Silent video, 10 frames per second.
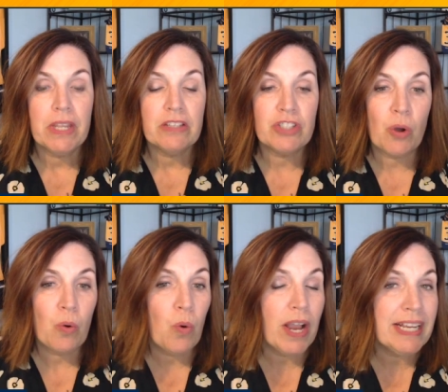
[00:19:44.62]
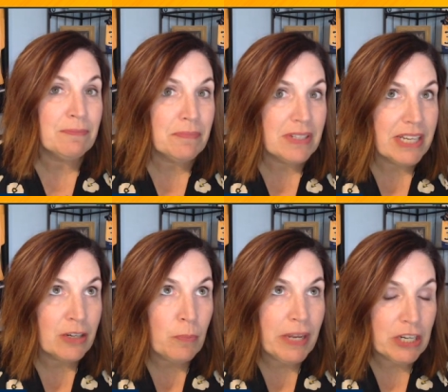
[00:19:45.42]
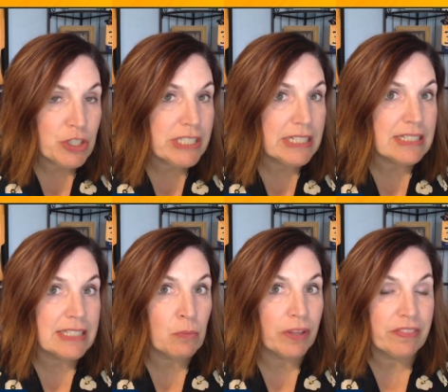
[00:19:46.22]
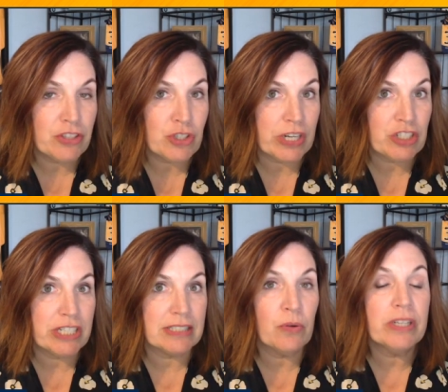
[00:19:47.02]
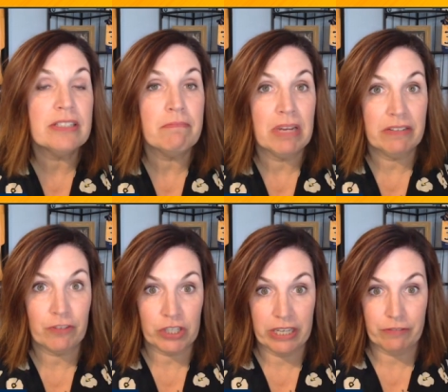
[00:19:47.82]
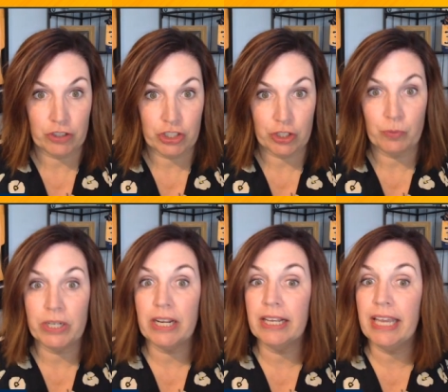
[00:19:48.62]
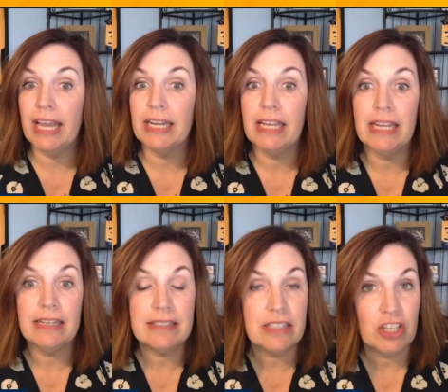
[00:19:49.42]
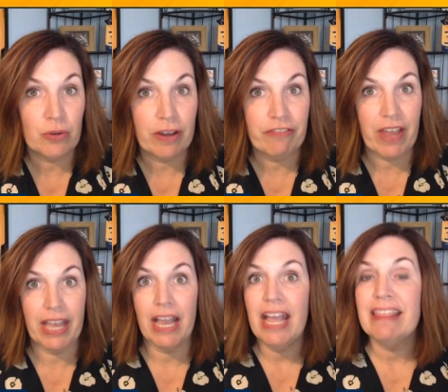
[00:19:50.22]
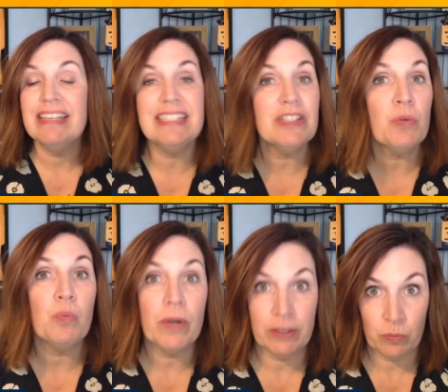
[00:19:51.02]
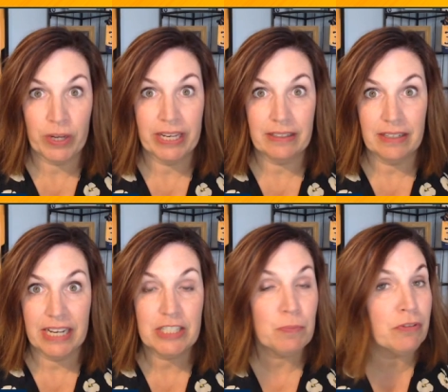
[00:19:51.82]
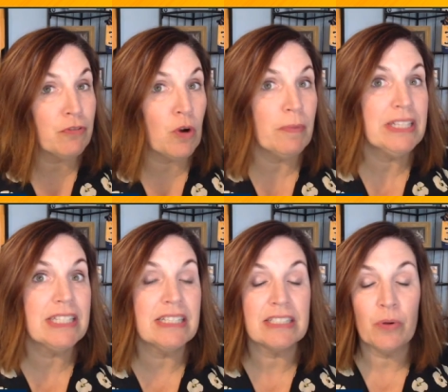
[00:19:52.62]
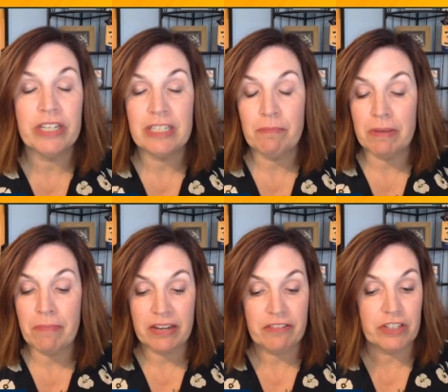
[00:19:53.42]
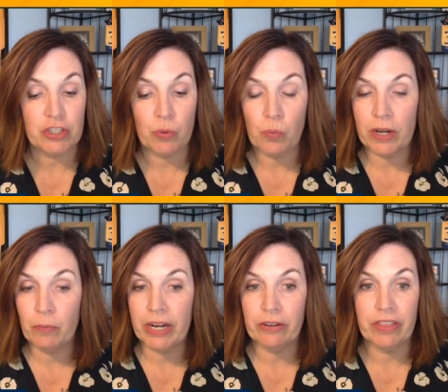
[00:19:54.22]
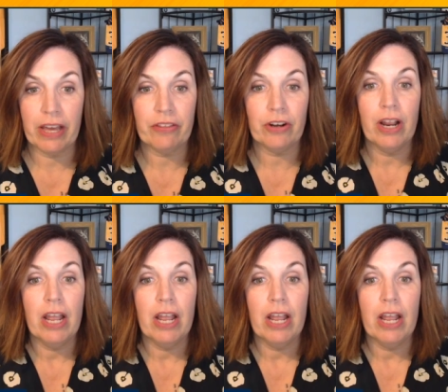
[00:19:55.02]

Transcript: So in, it'll be interesting to see what this stretch is going to mean for Kiefer Sherwood. Again, he is a UFA. This is a win-win. His performance is going to be beneficial one way or the other.